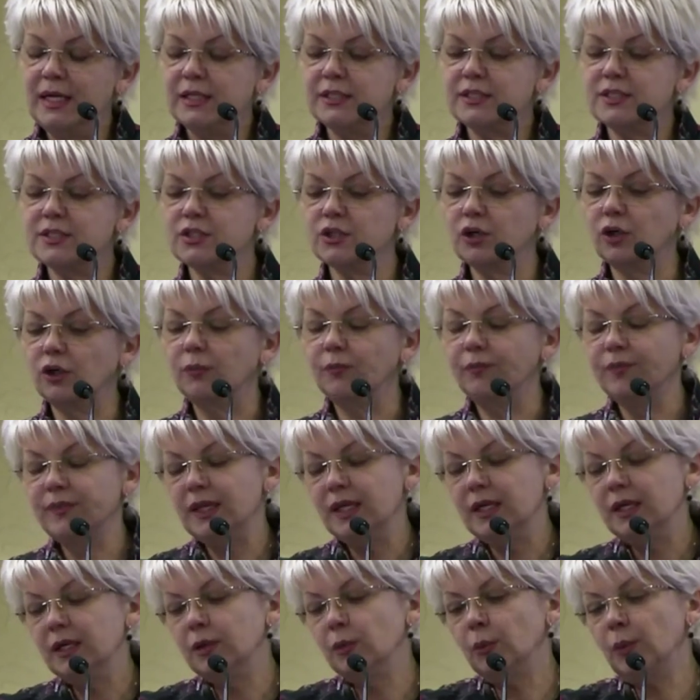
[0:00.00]
So,
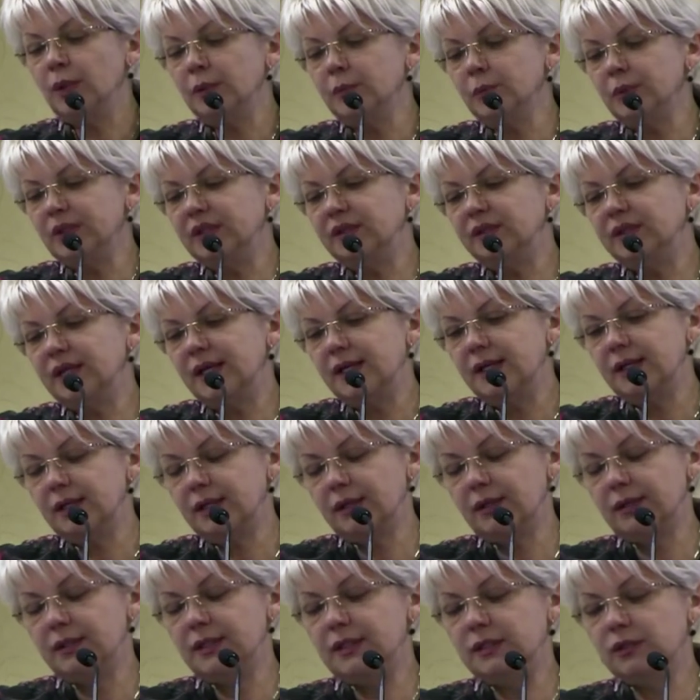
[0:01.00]
when we
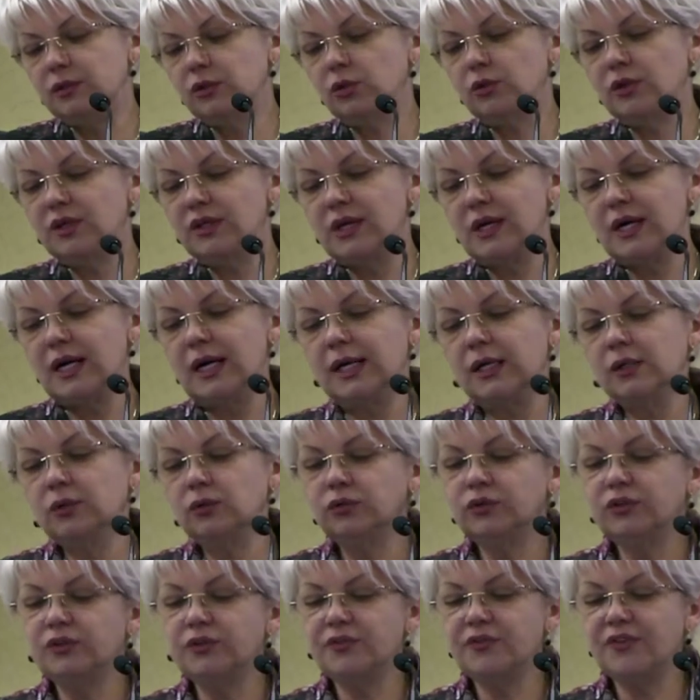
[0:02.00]
take into
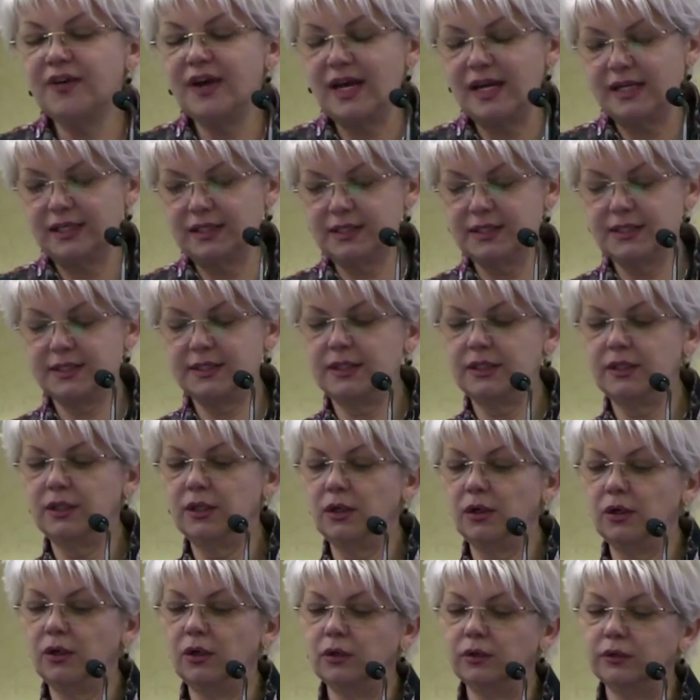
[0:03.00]
account facts,
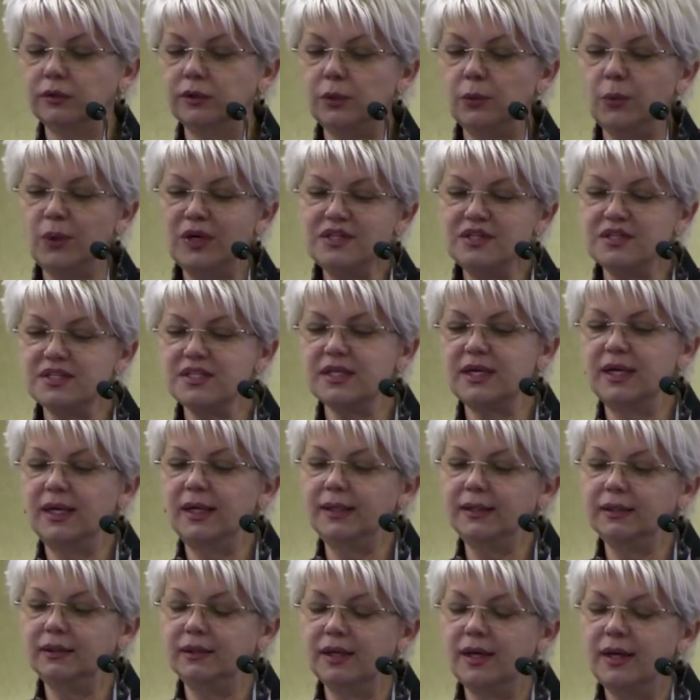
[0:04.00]
on the one
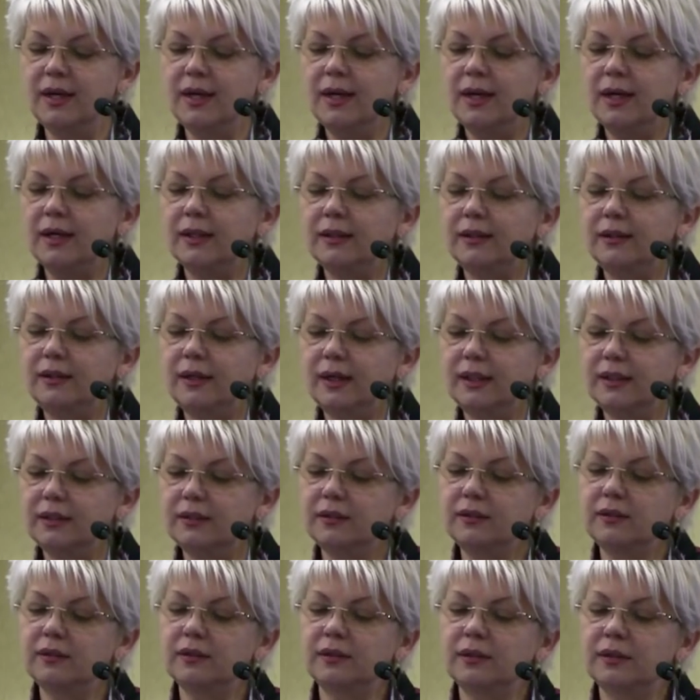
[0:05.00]
side,
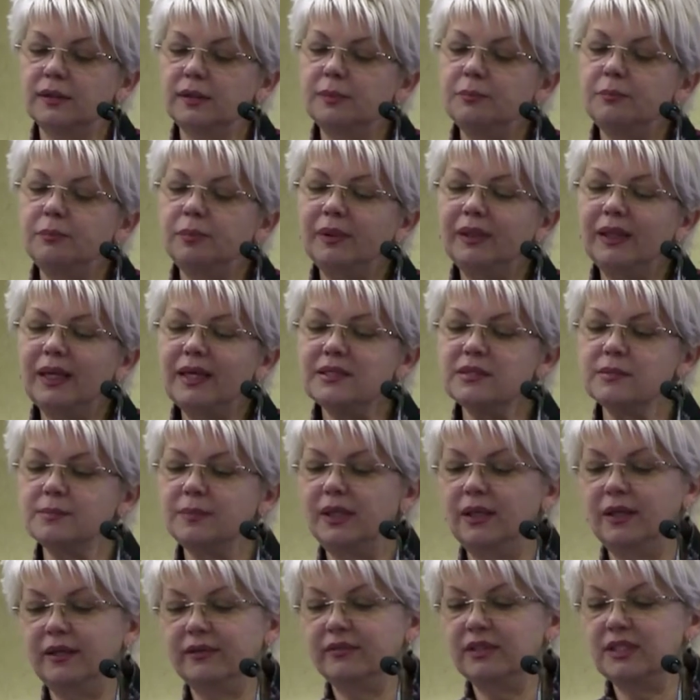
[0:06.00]
that
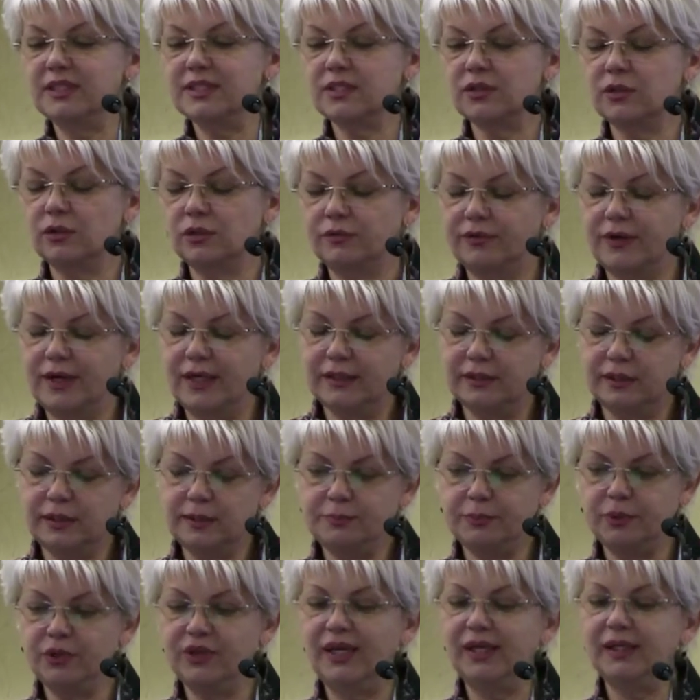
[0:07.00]
plasma levels of
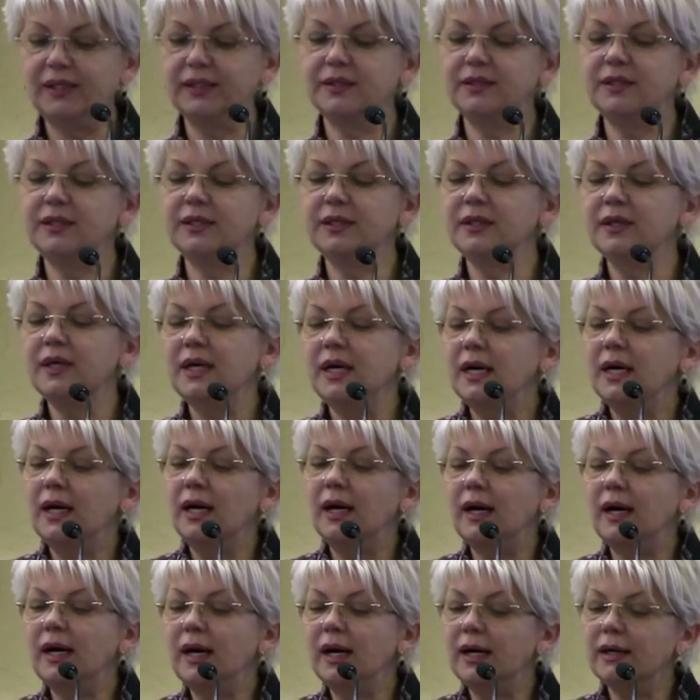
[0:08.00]
adiponectin
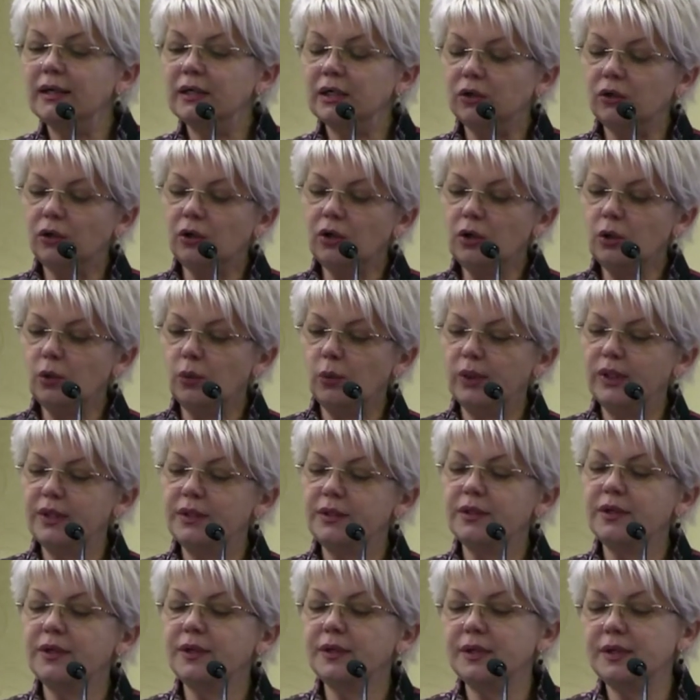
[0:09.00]
are
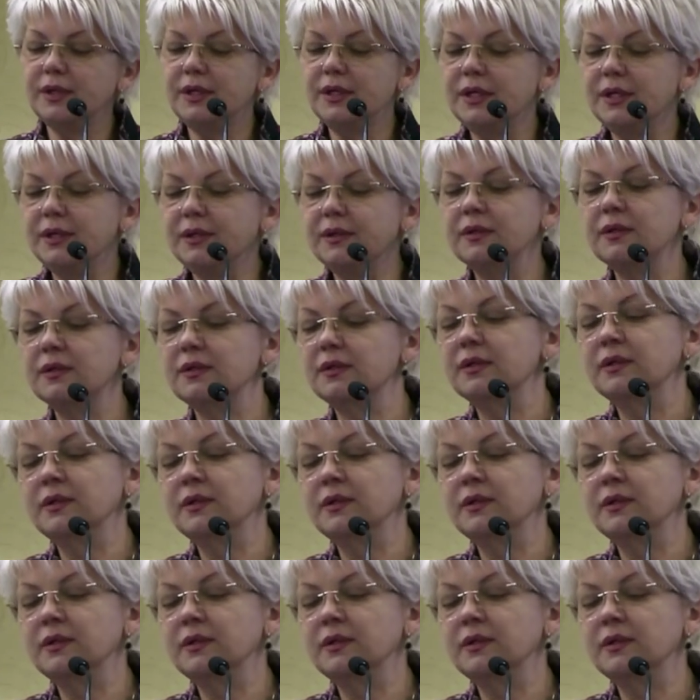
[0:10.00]
lower in